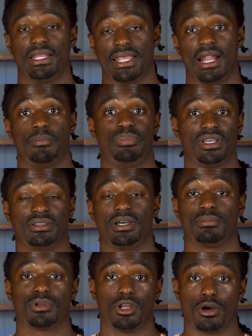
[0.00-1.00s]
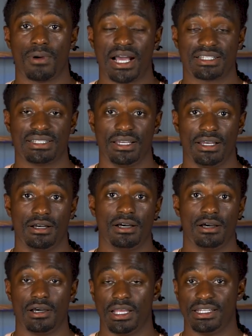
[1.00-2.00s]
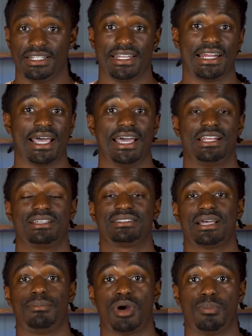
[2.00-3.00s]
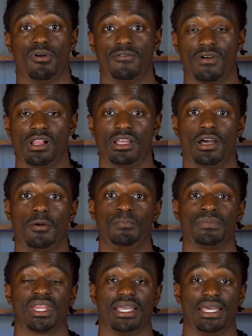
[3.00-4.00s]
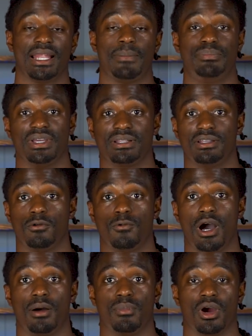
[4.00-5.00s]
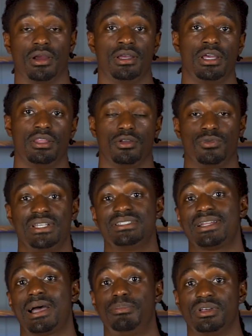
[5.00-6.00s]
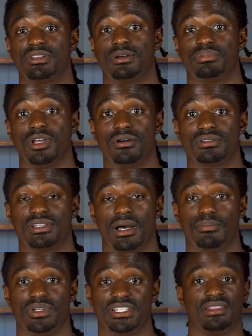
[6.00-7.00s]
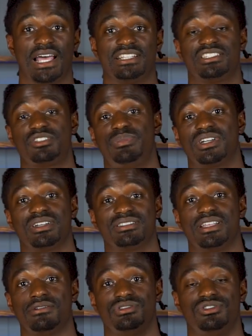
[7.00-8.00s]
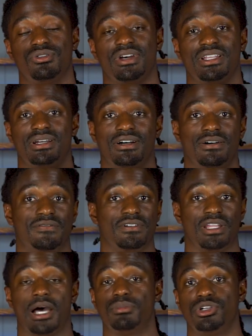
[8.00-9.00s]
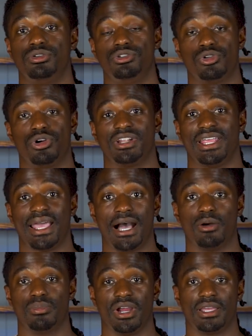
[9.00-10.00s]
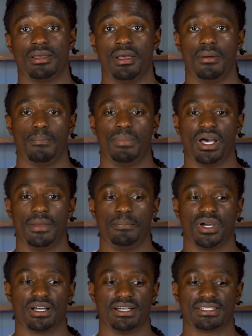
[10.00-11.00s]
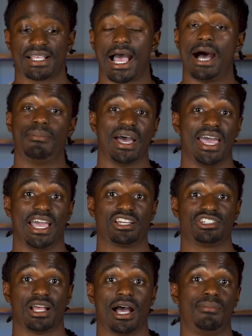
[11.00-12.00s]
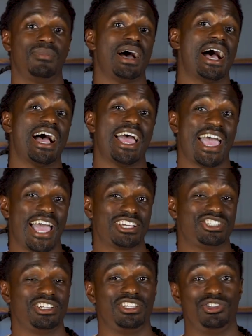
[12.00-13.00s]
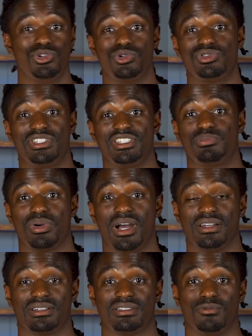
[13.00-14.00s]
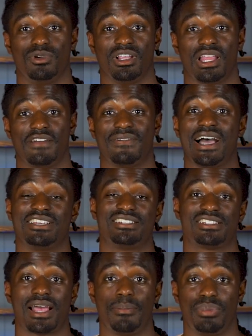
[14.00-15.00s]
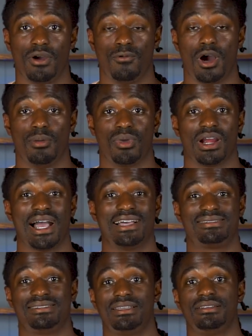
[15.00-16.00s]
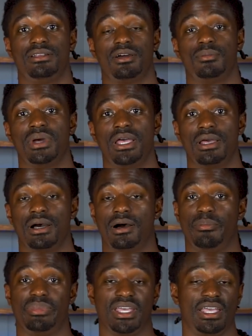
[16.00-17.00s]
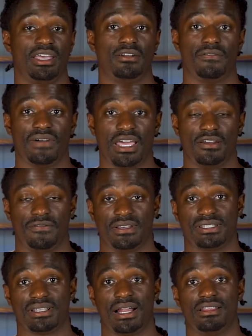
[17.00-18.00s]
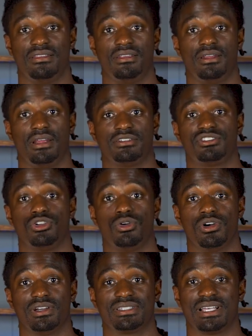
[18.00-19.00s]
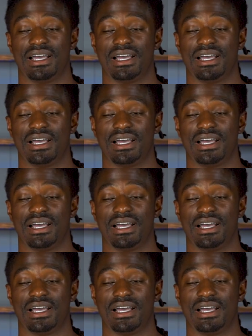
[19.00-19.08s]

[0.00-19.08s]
That I picked up Clorox uh, that I had inside my portfolio, and I picked up Walmart. The reason I picked up those companies, not just because they was doing uh, phenomenal during the outbreak, but because I'm a actu I'm, I actually use these products in real life. I shop at Walmart. I see them um, being innovative inside of their stores.